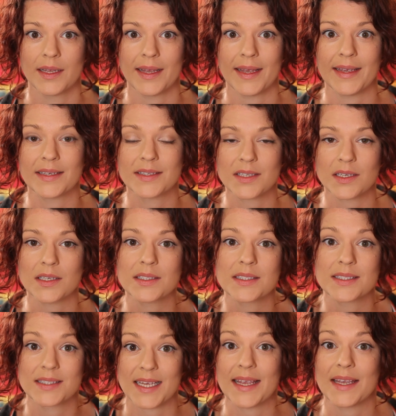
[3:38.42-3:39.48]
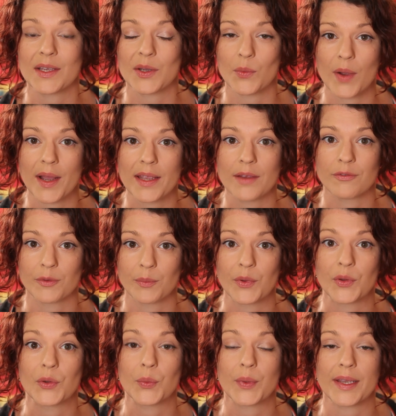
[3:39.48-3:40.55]
it does take away from
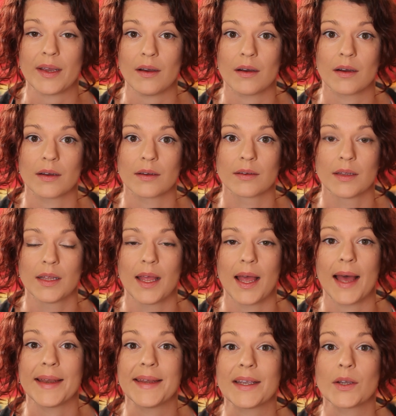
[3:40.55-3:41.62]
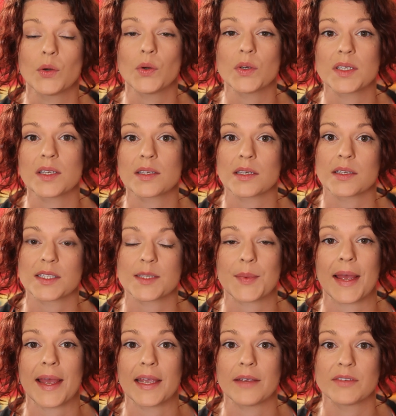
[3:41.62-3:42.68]
who we are, and it causes us to
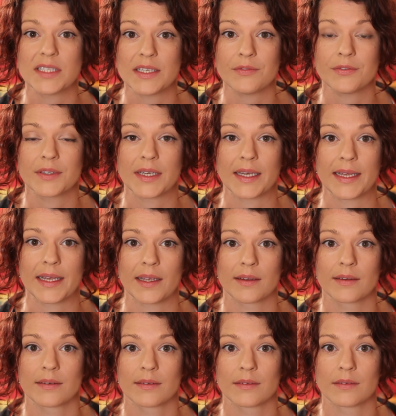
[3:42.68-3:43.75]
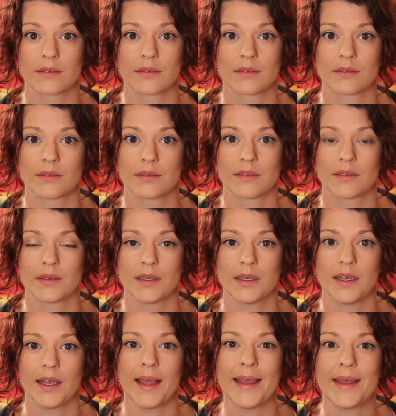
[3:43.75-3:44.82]
behave differently.
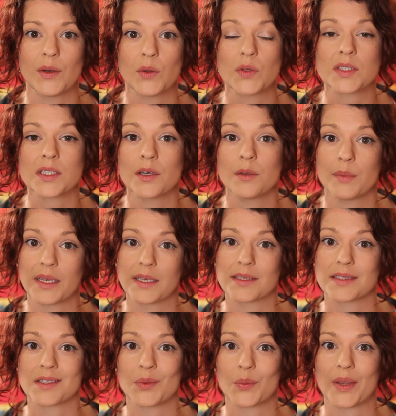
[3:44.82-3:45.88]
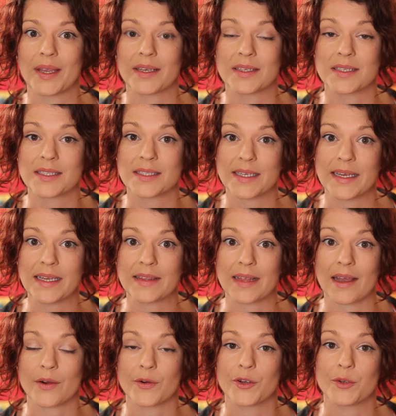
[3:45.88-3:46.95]
It also means that we can see
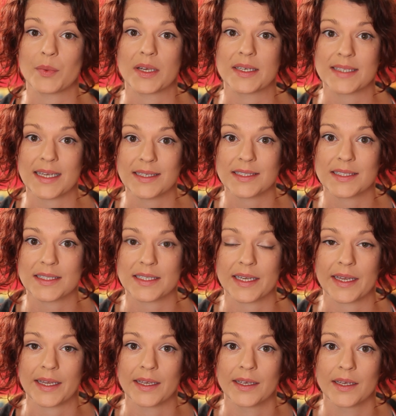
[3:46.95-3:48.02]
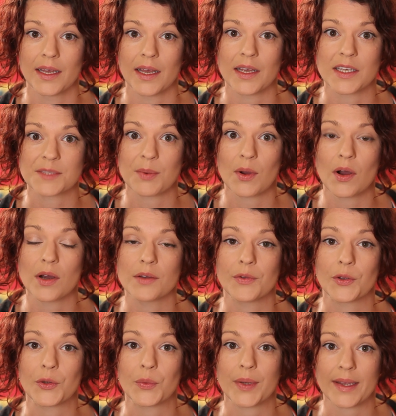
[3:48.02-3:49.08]
that group identity as part of
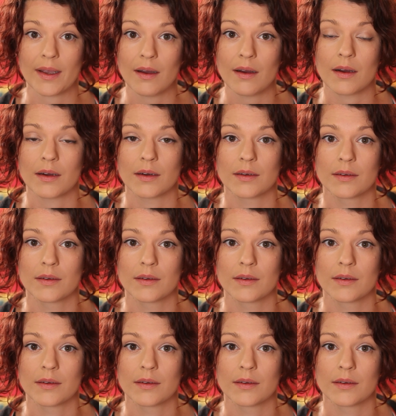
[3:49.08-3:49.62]
who we are,